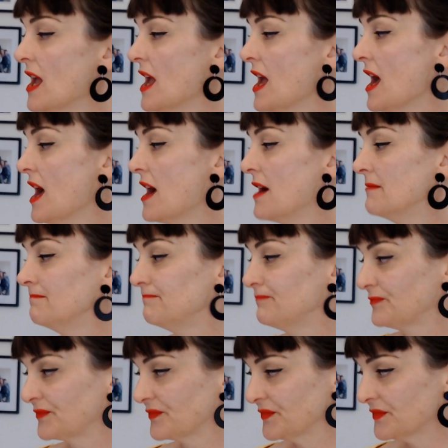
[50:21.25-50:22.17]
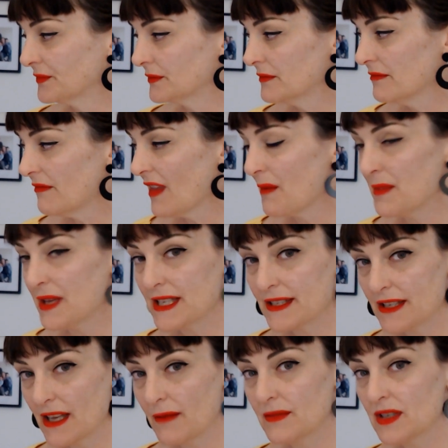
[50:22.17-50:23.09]
but
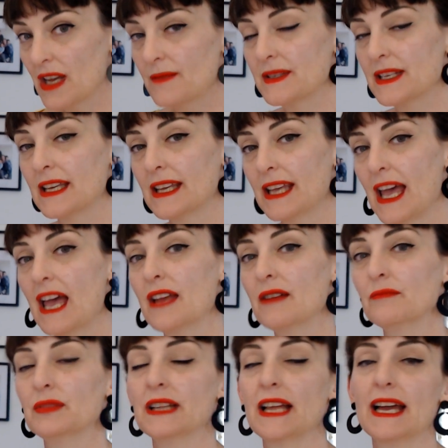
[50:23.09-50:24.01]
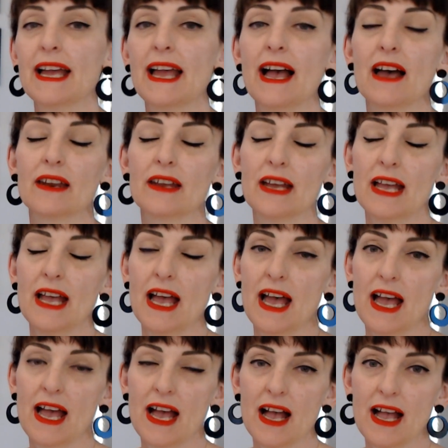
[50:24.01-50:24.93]
sometimes it can play out
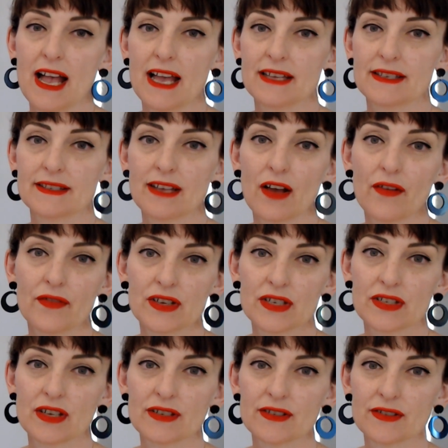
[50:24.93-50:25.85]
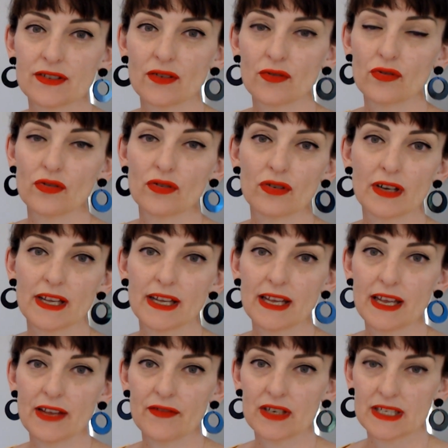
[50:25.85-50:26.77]
as selfishness or
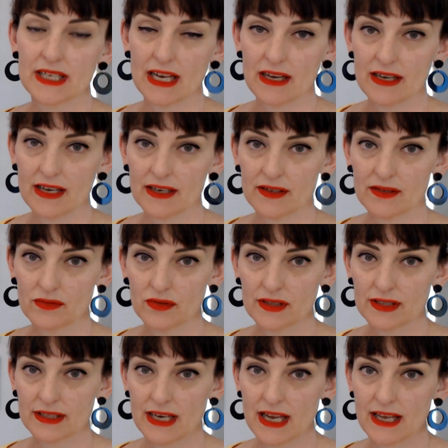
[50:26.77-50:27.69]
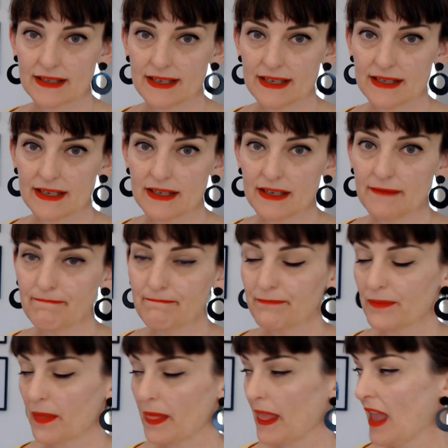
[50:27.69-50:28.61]
even tending towards narcissism.
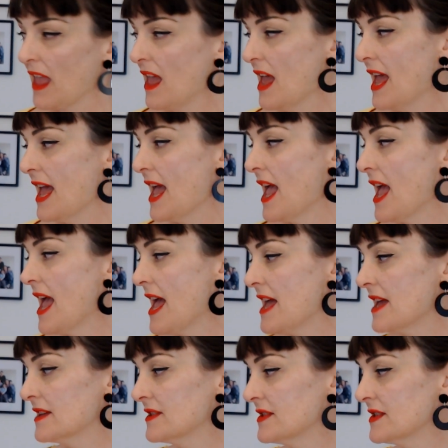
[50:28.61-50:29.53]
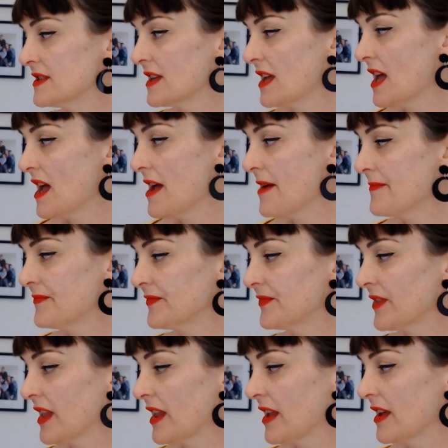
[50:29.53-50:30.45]
And
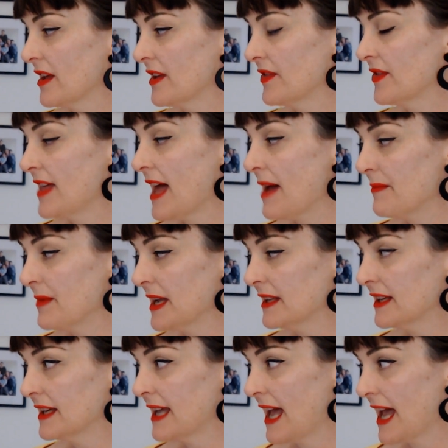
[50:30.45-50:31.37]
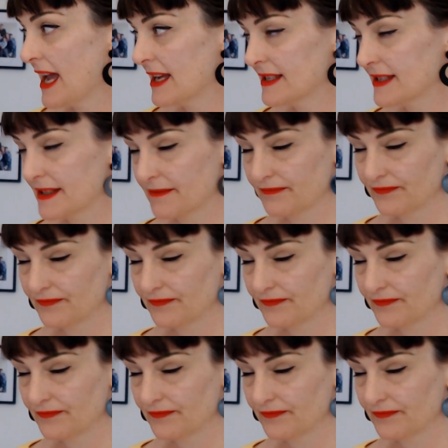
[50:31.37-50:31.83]
that being the case,